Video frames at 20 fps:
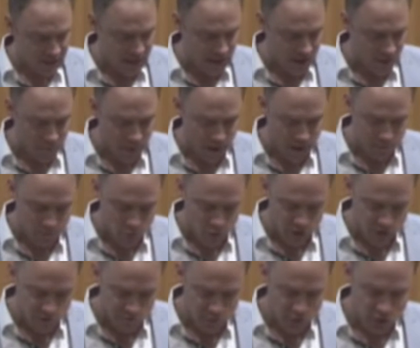now about
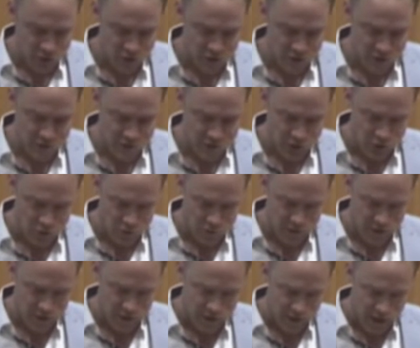point of purchase, so
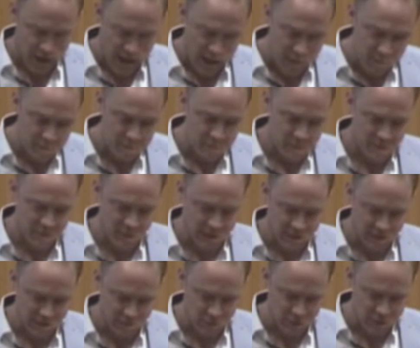a habit
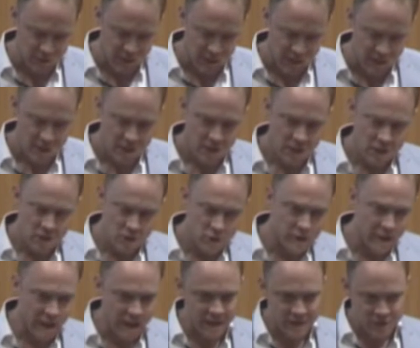perspective would say you
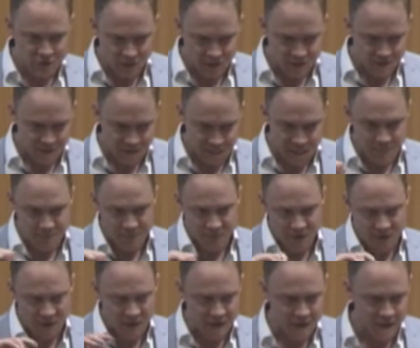can't just keep
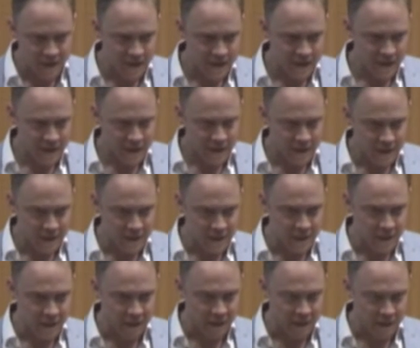the
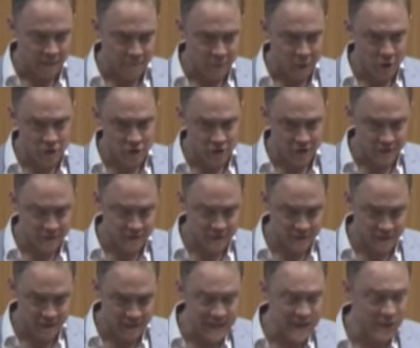
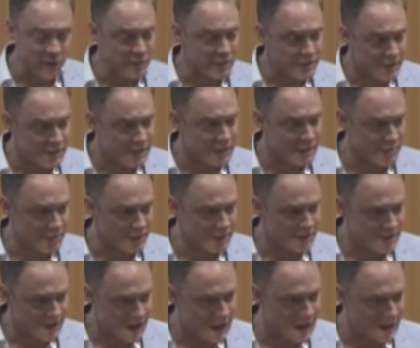purchase ecosystem the
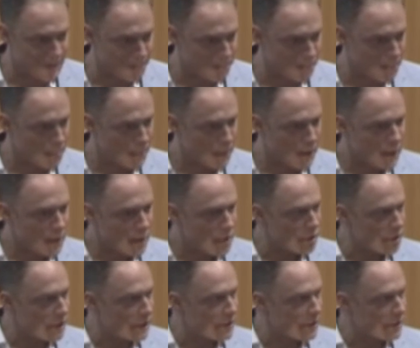same.
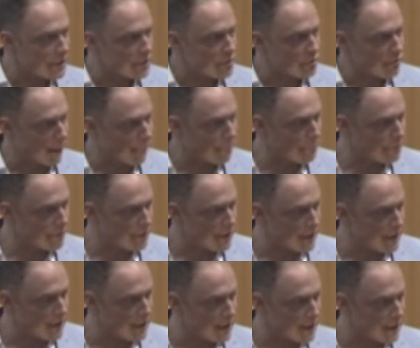You need to disrupt
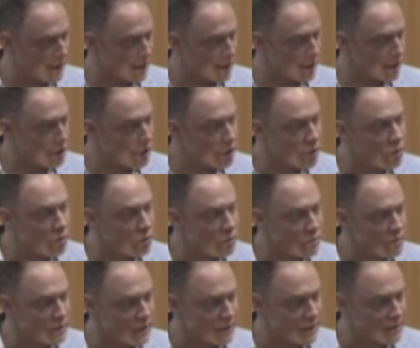the
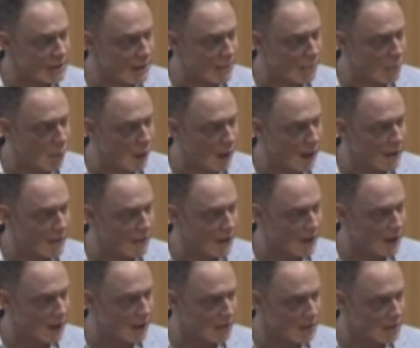cues in some way
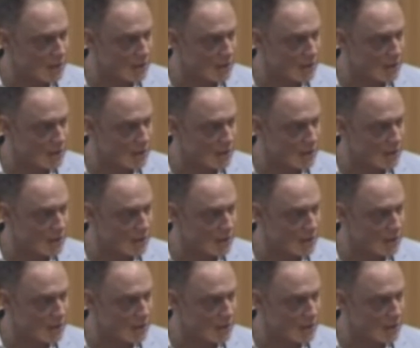that are